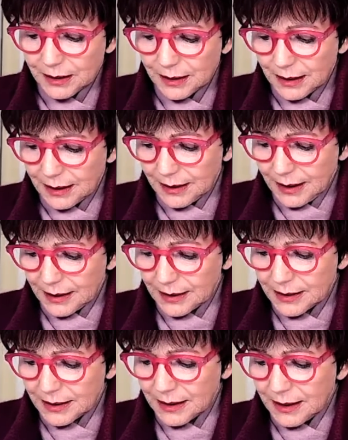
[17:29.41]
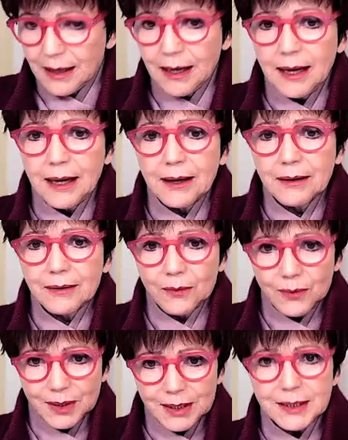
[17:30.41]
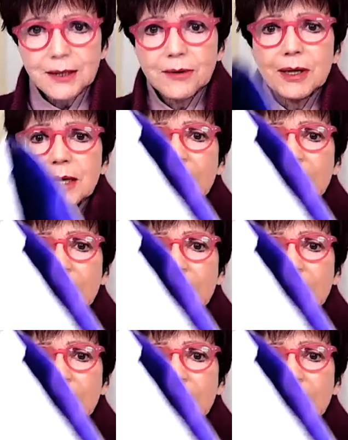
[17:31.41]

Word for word: and that's how the wisteria